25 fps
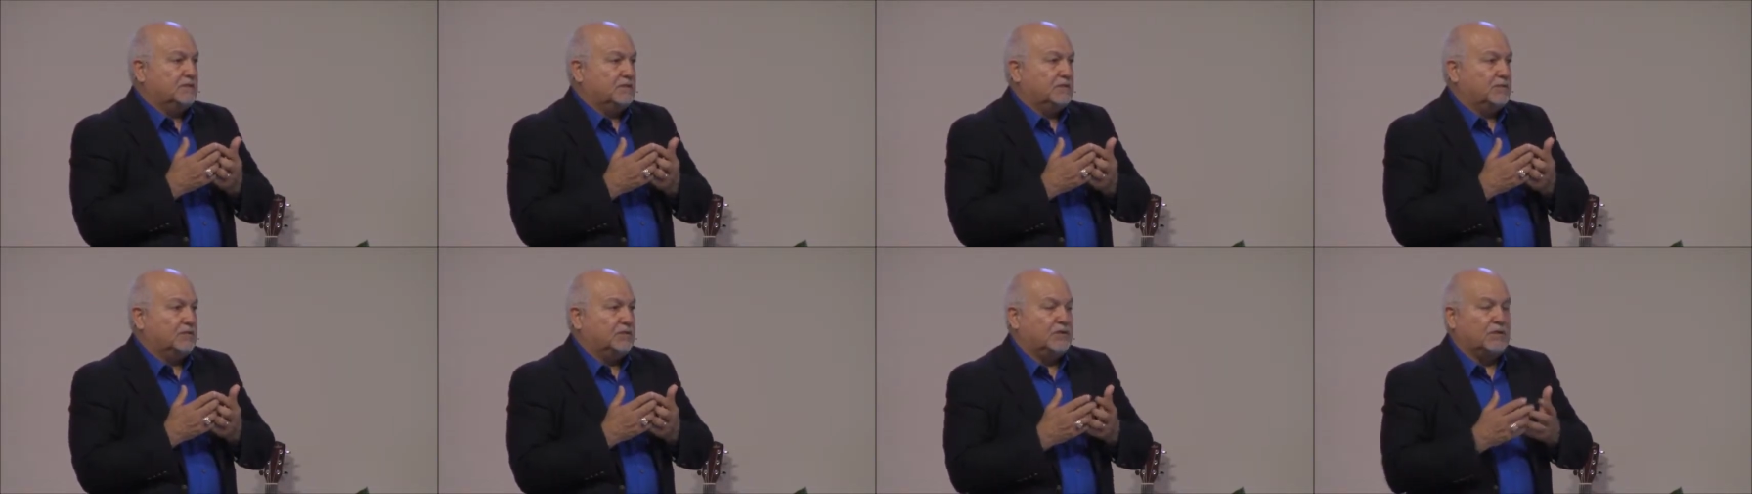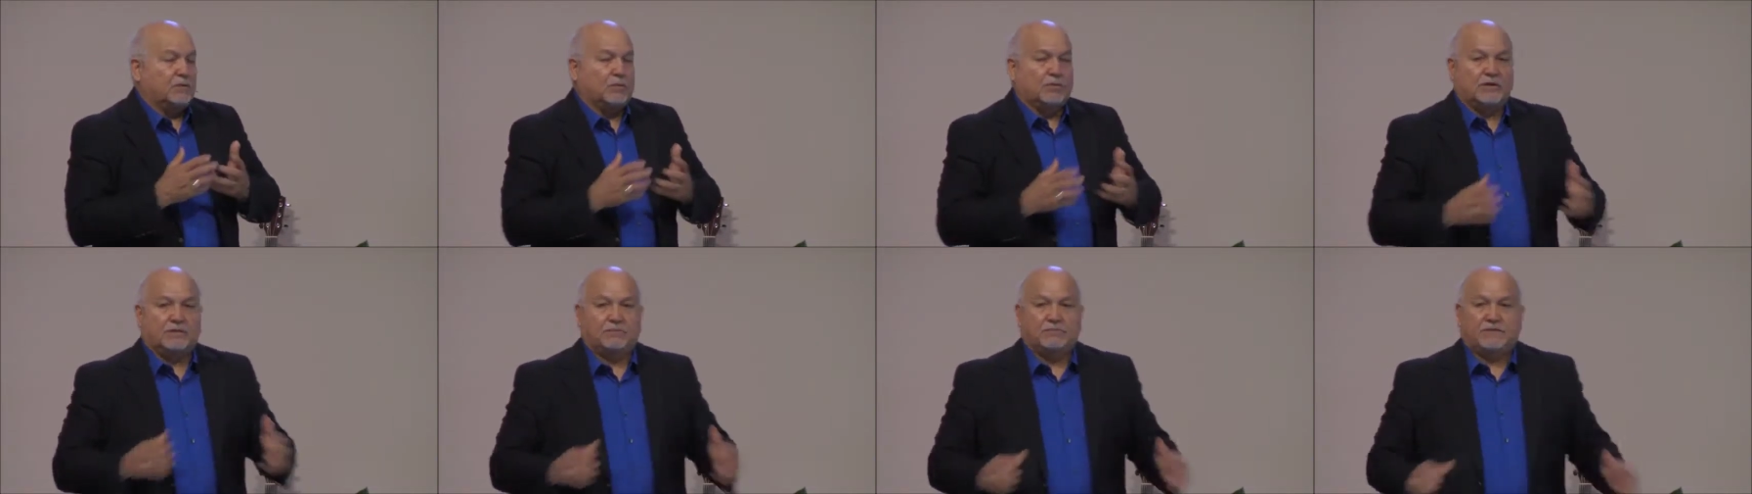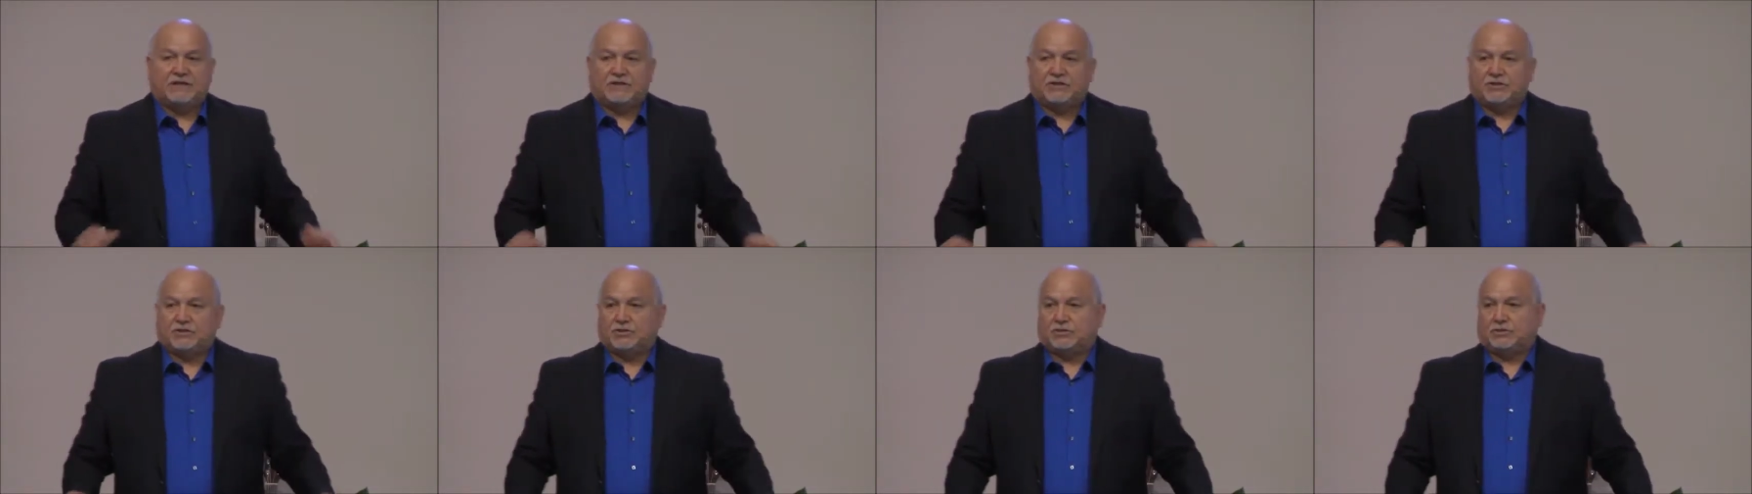We're a one
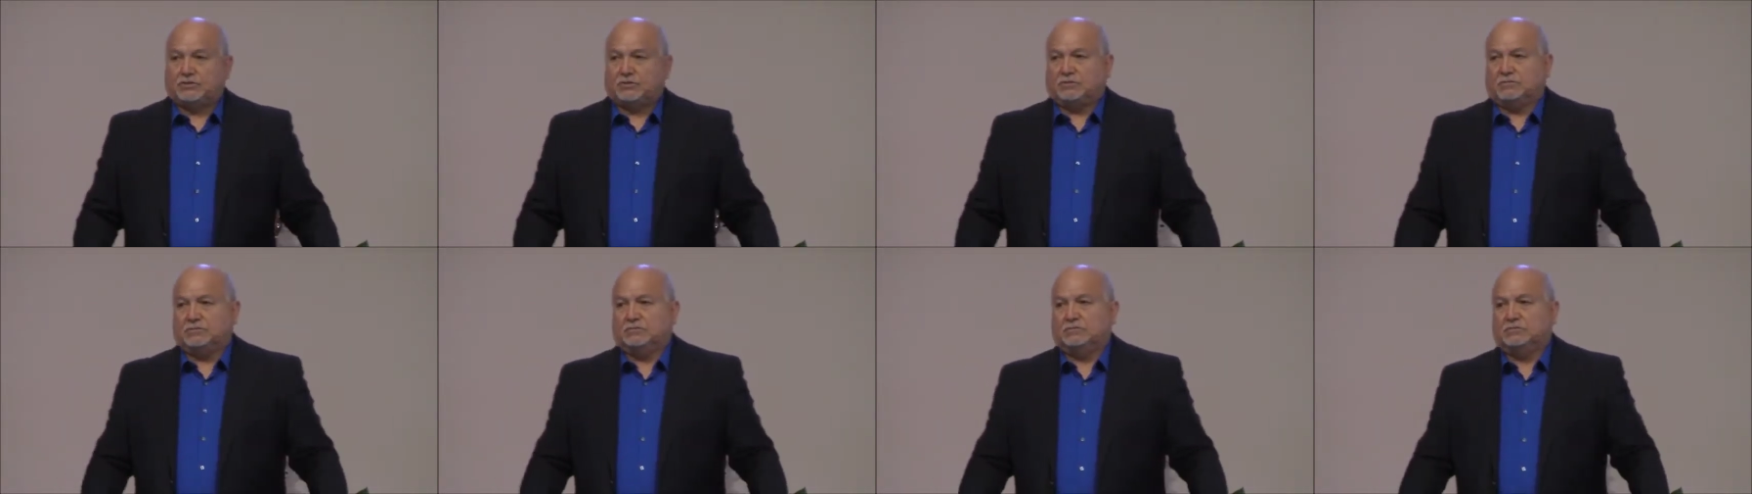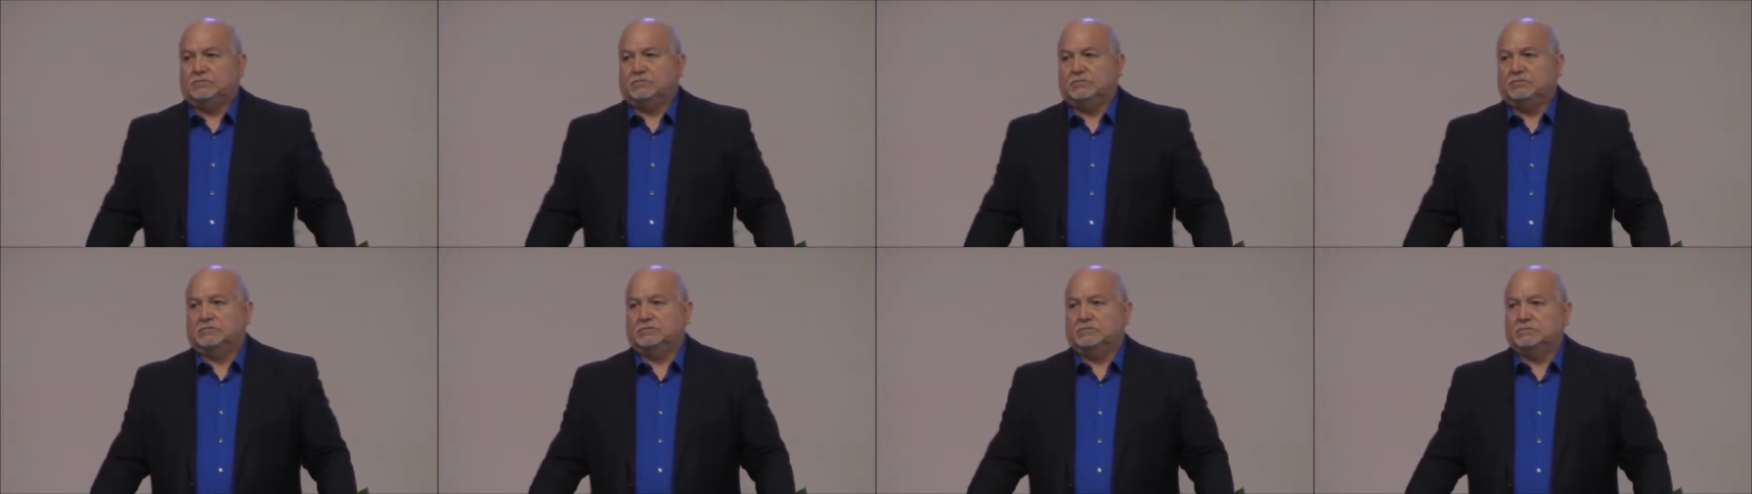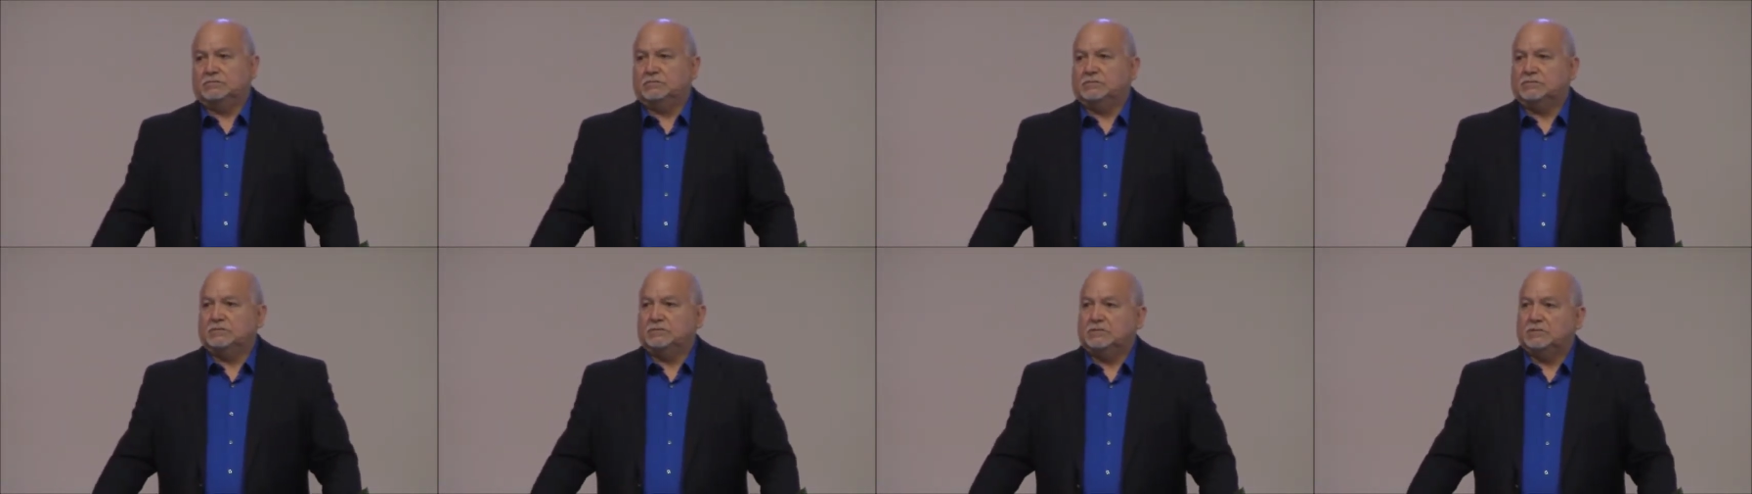man show.
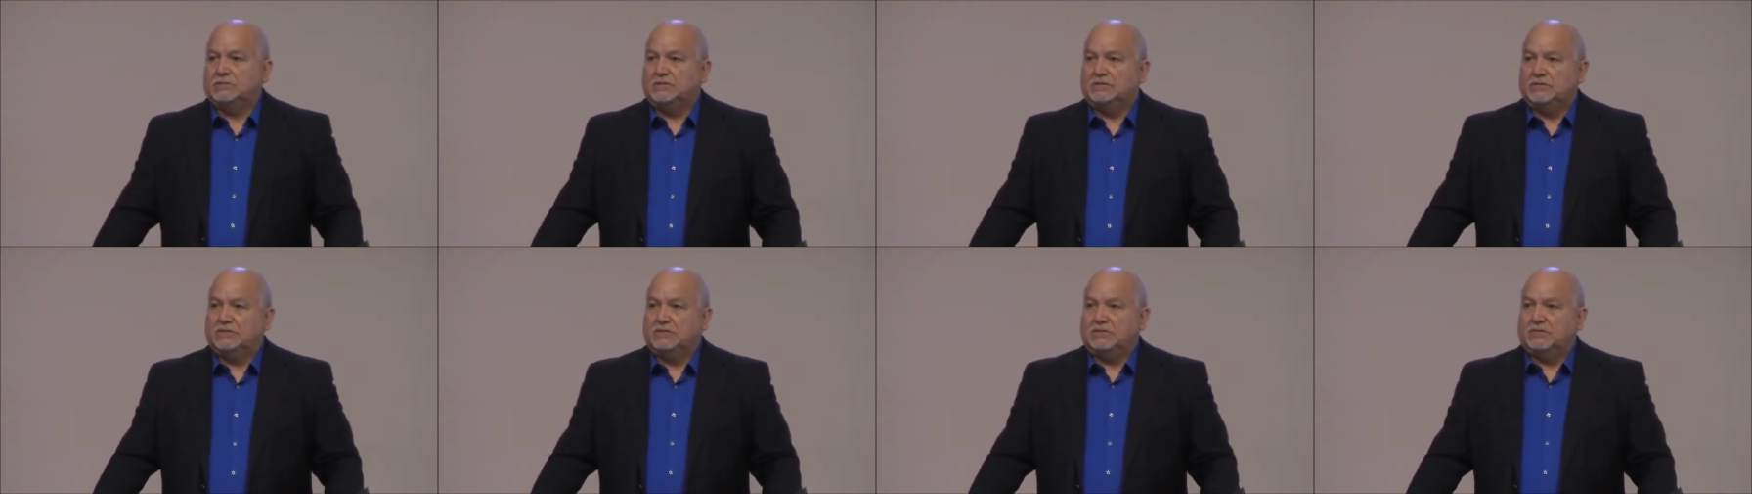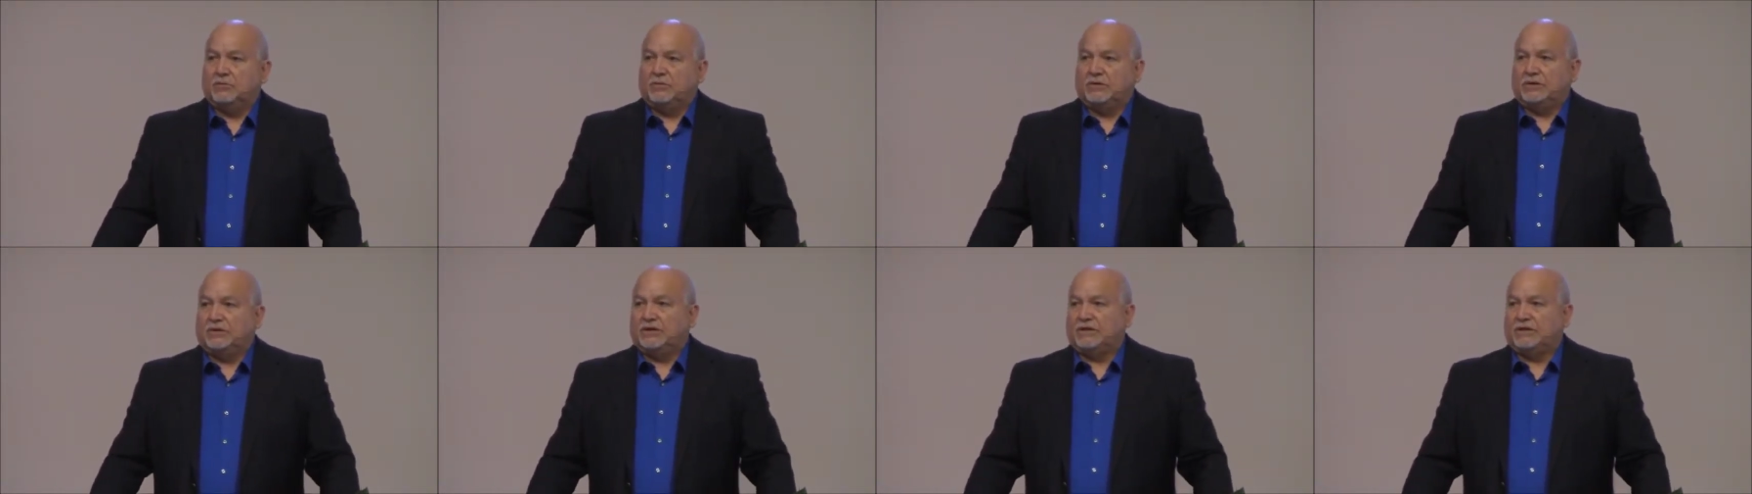We're